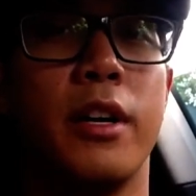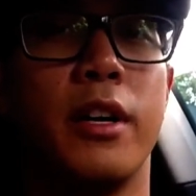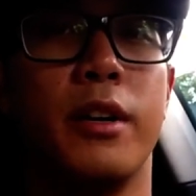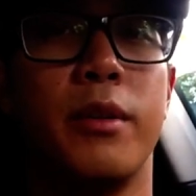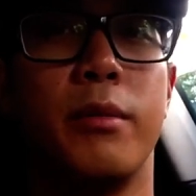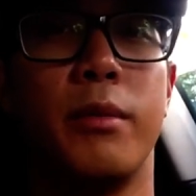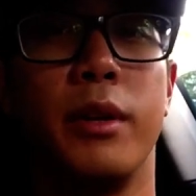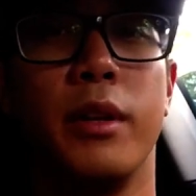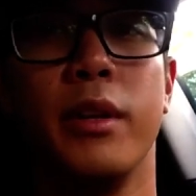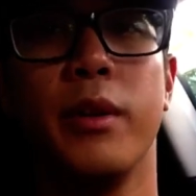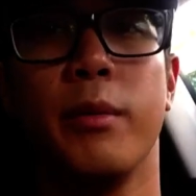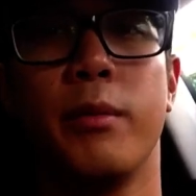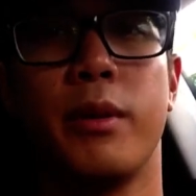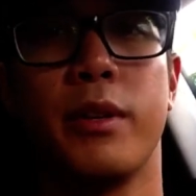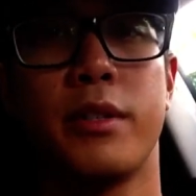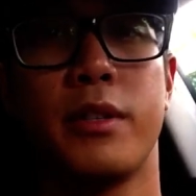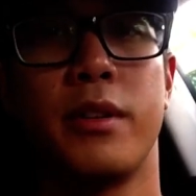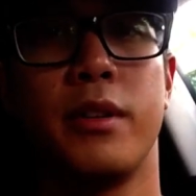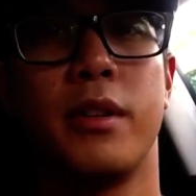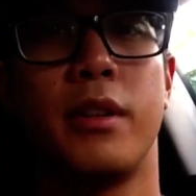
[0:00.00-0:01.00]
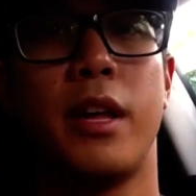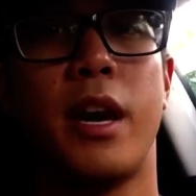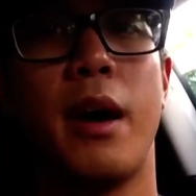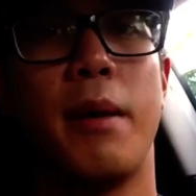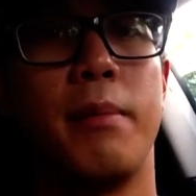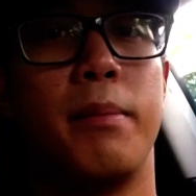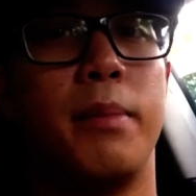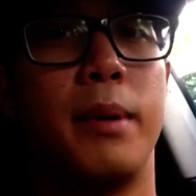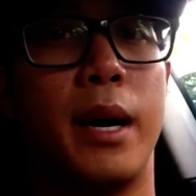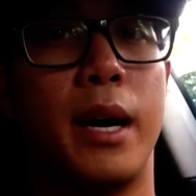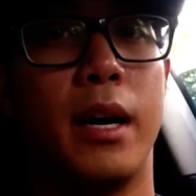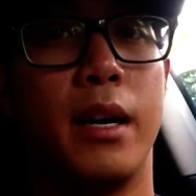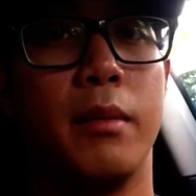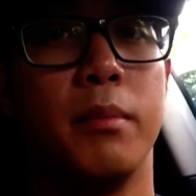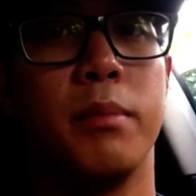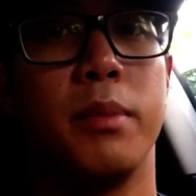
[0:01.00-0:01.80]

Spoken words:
and it really wasn't that bad.